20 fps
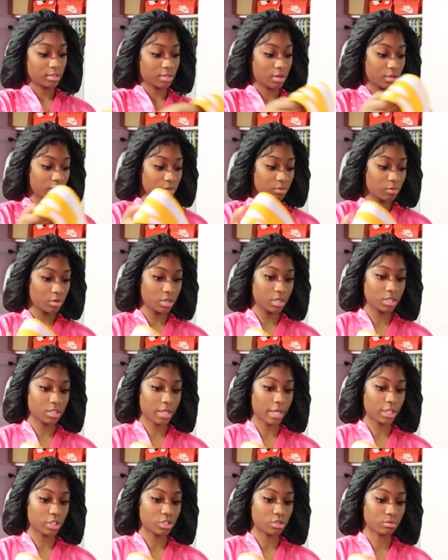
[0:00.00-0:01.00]
I only worn these
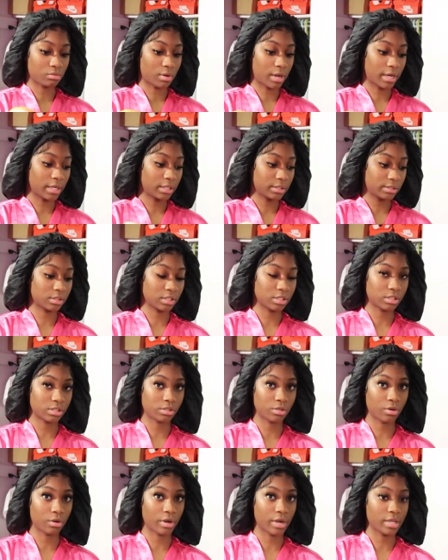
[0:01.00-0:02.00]
like twice. It's
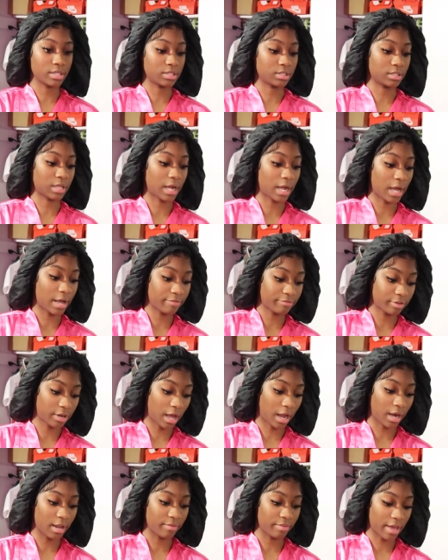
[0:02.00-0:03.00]
so crazy, like I
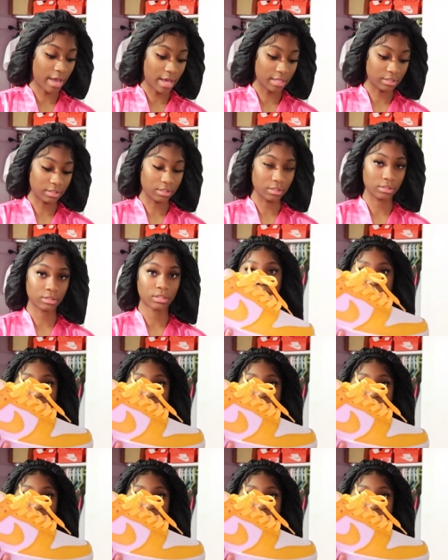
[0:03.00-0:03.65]
forgot I even had these.